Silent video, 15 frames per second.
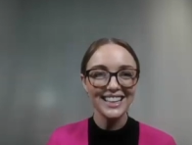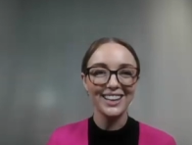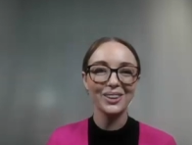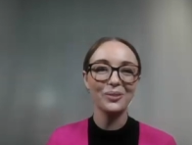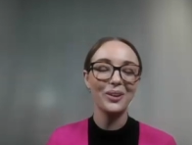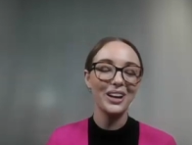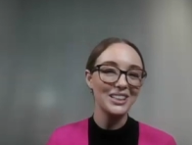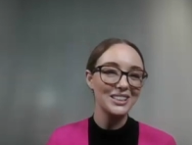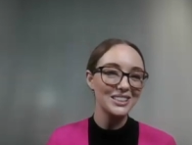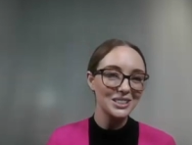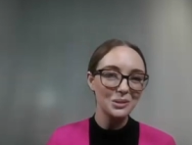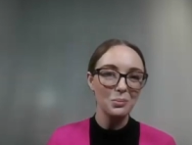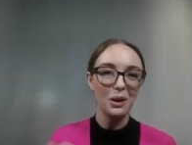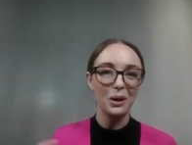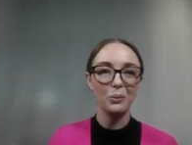Otherwise,
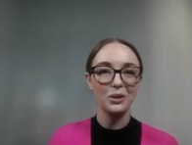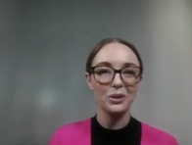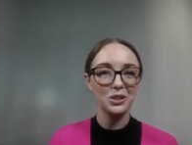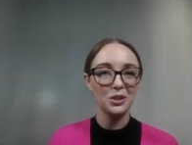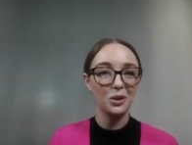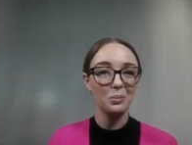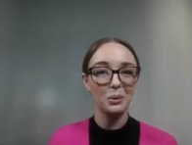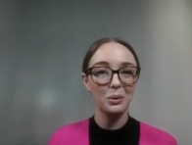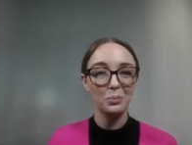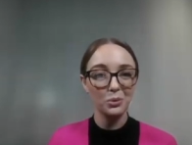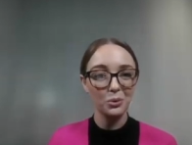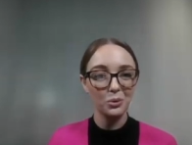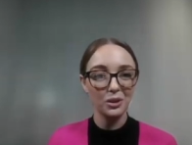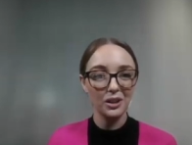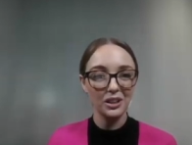you might want to go a bit
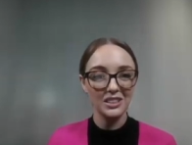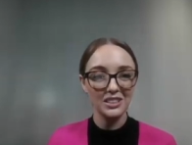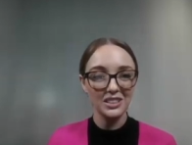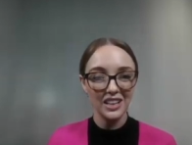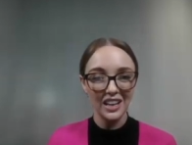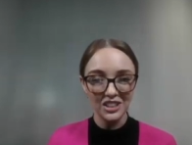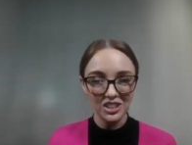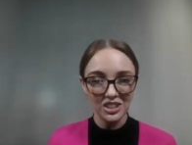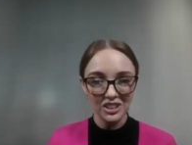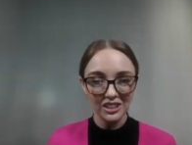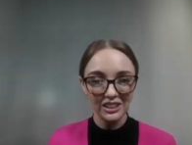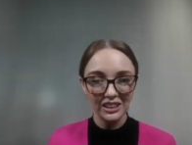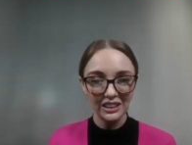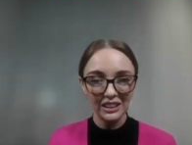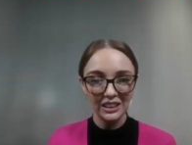broader
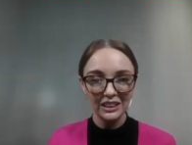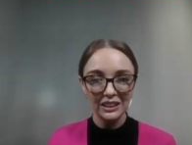internationally